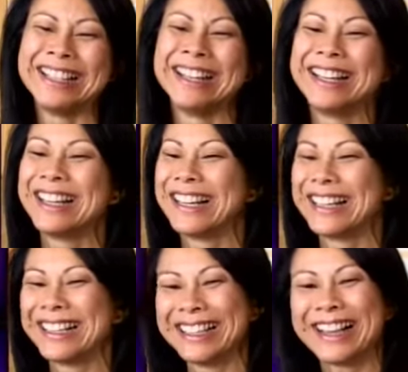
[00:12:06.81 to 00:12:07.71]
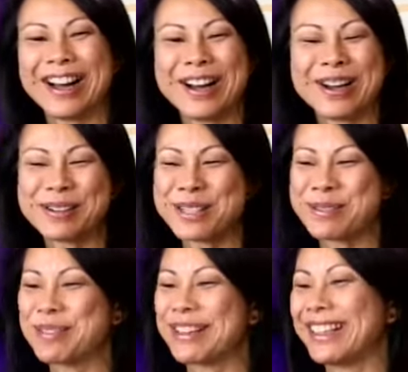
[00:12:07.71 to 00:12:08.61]
Always breathe. Always
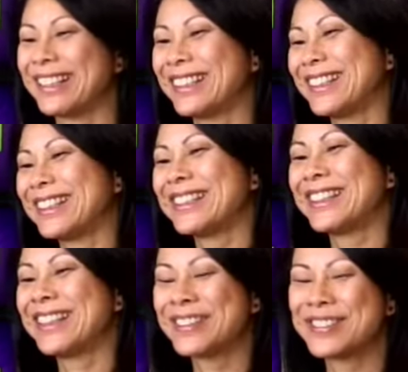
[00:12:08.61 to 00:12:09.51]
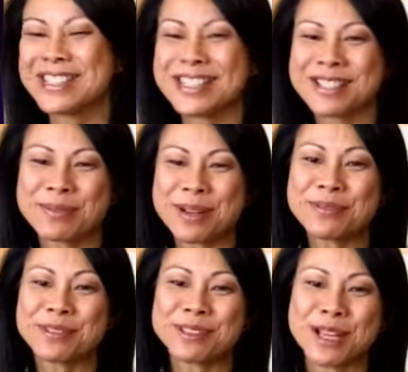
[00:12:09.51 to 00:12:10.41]
breathe. Oh, this is
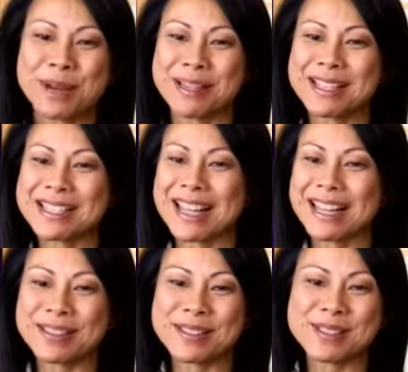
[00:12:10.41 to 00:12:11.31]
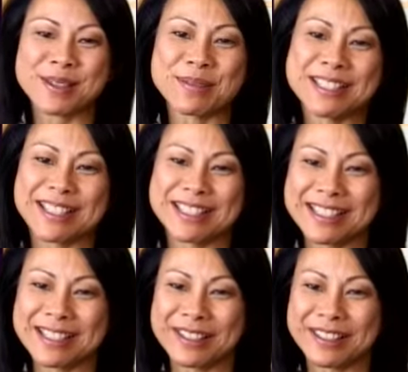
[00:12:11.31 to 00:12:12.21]
wonderful topics. Thank you so much,
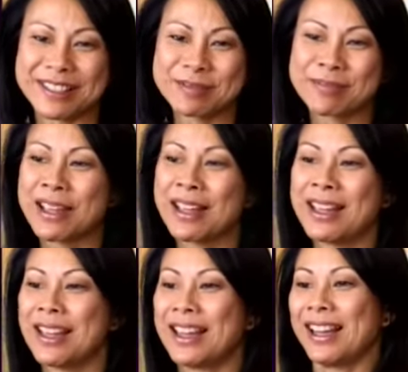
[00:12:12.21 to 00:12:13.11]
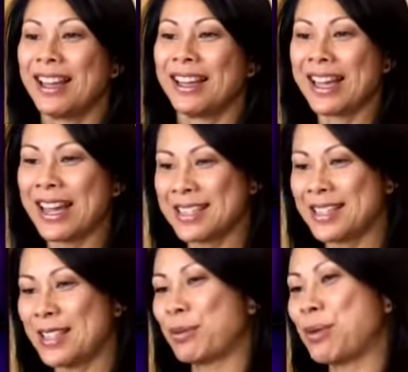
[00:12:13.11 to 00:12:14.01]
Anatara. You're welcome.
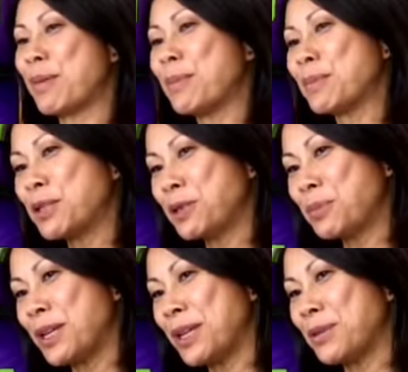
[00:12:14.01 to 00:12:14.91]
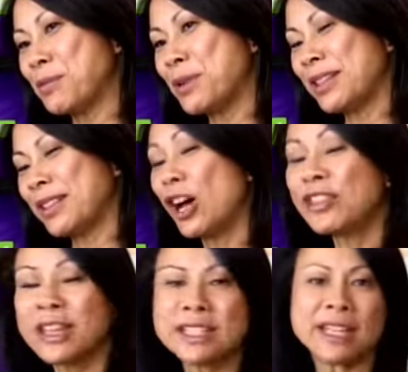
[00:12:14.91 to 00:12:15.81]
Yes, remember to be real,
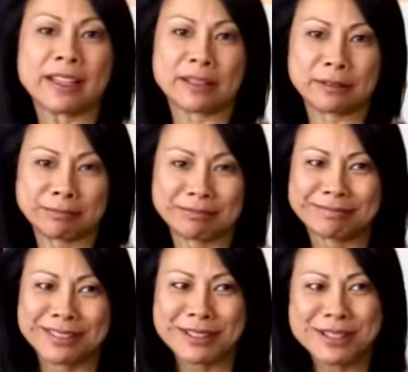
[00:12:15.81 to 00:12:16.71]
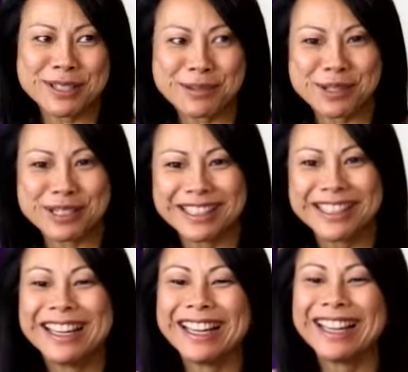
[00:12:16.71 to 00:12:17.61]
authentic. There's authentic.
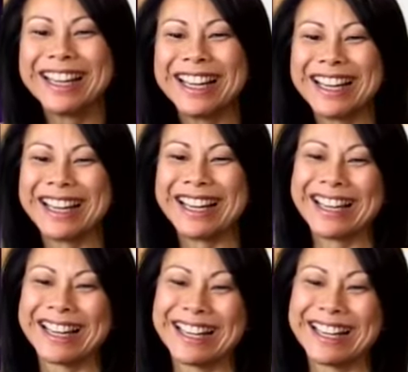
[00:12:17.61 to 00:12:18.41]
The there, now that's